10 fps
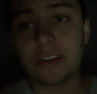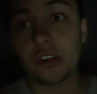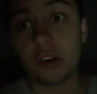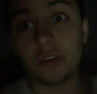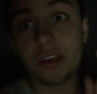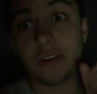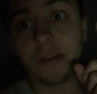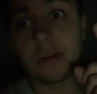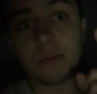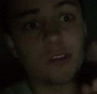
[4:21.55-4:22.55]
So thank you
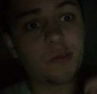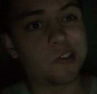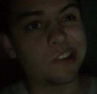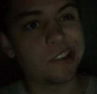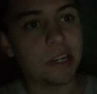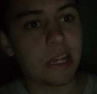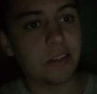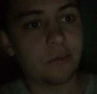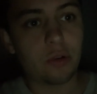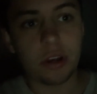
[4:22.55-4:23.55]
very much for watching today's
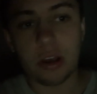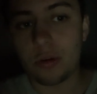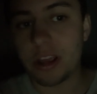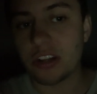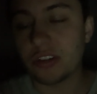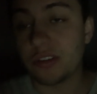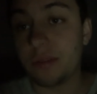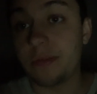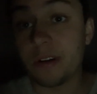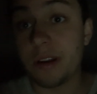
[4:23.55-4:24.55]
vlog and I'll catch you
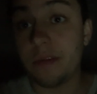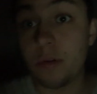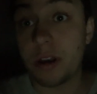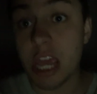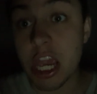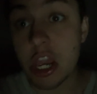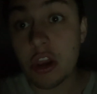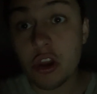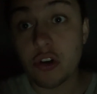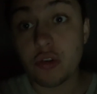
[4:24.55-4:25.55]
for another one
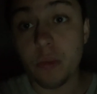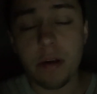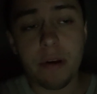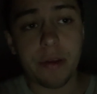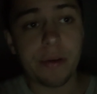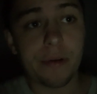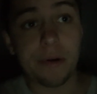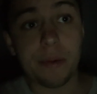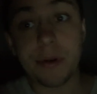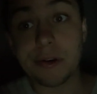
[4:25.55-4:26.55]
tomorrow.
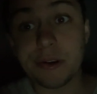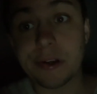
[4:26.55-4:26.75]
Robert